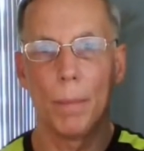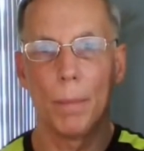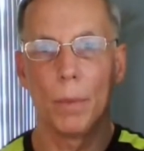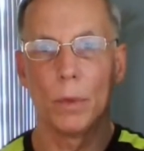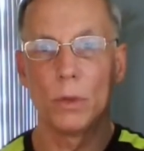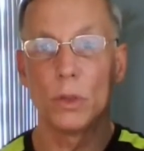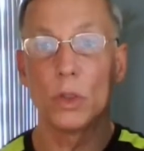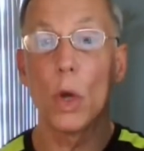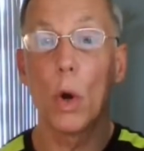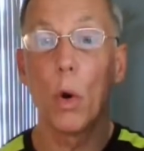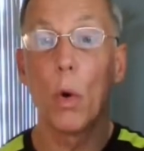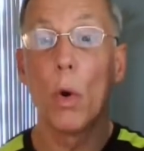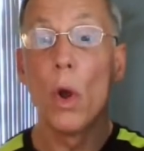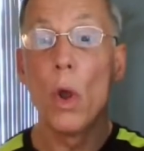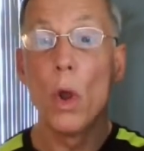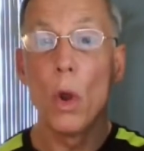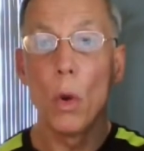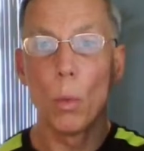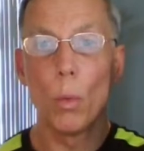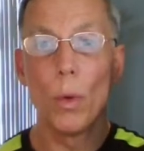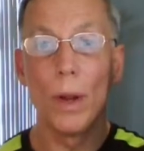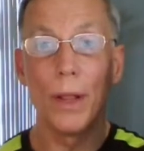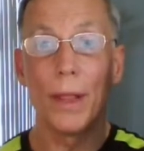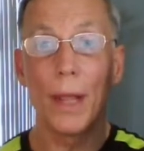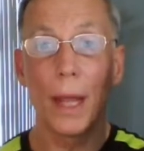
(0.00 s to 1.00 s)
So
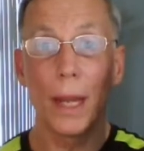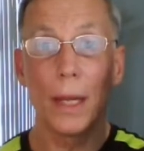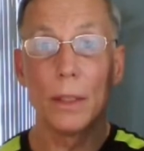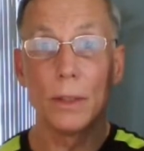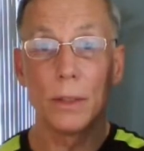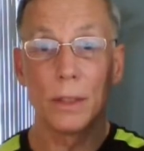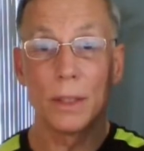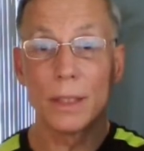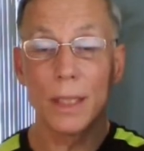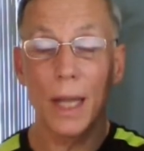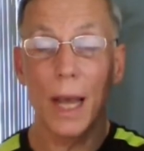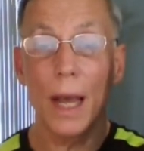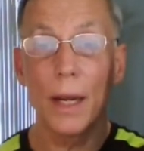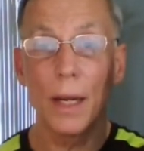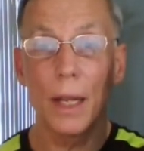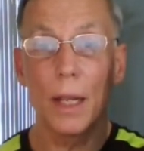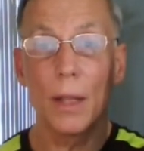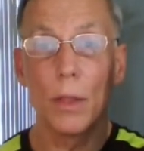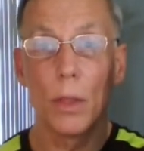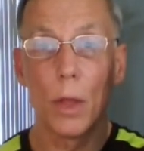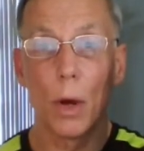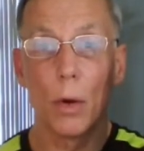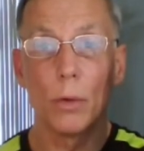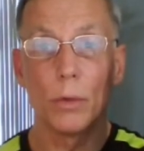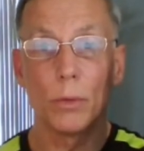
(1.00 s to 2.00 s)
when they
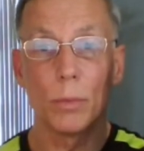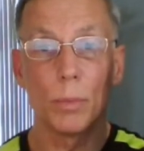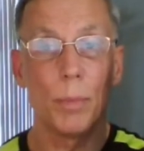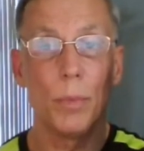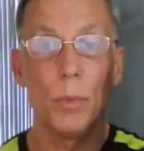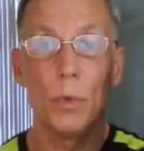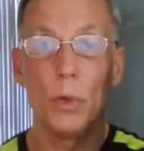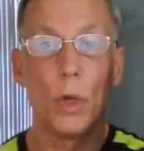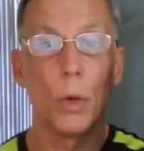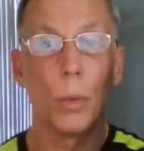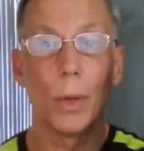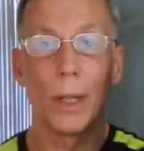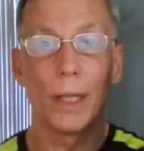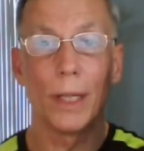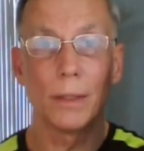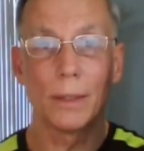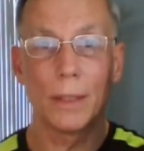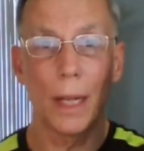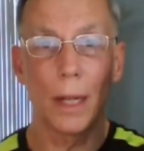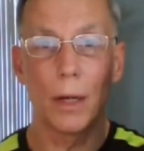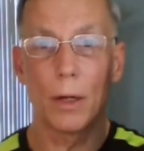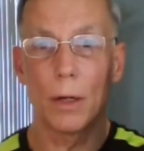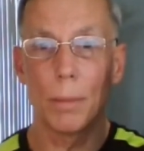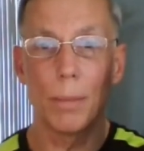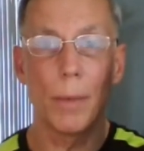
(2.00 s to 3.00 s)
studied those doing the
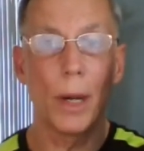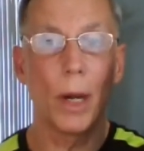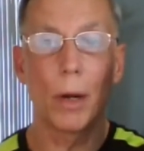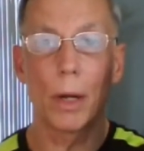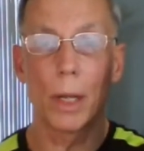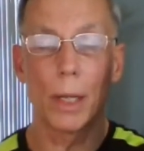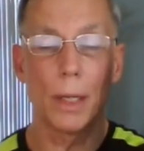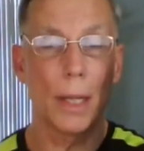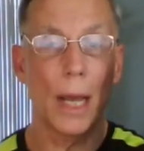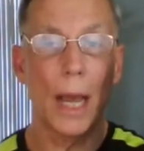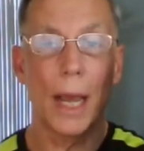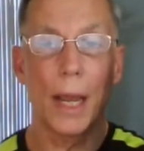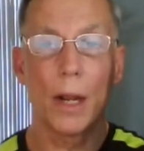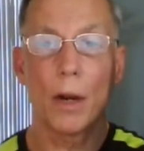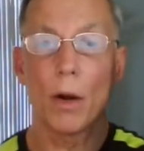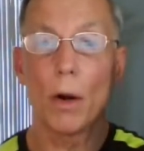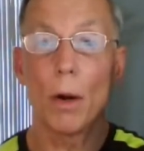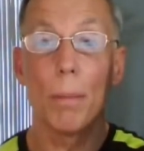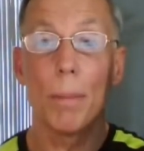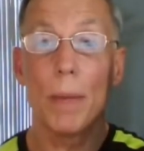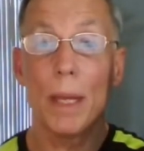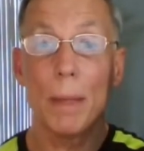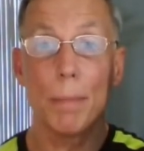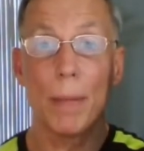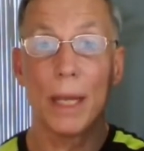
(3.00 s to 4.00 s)
standard American diet or
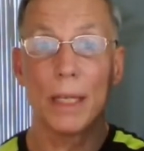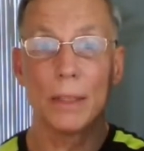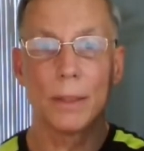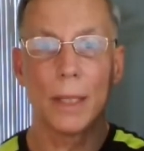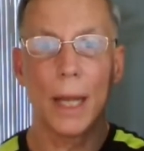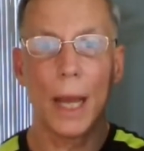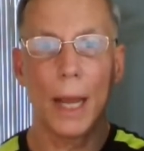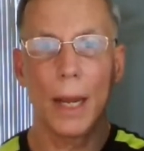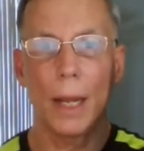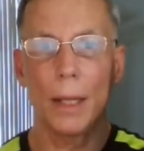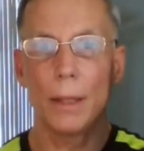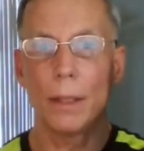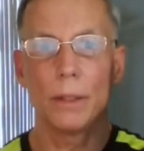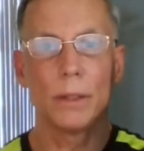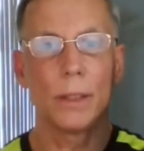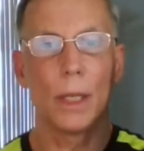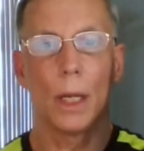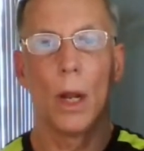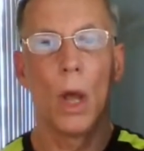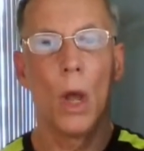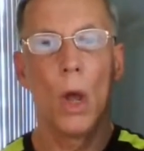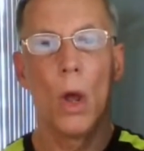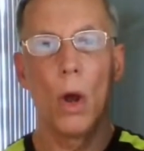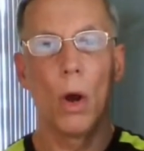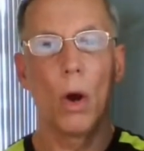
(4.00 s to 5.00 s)
a meat-based diet, they said,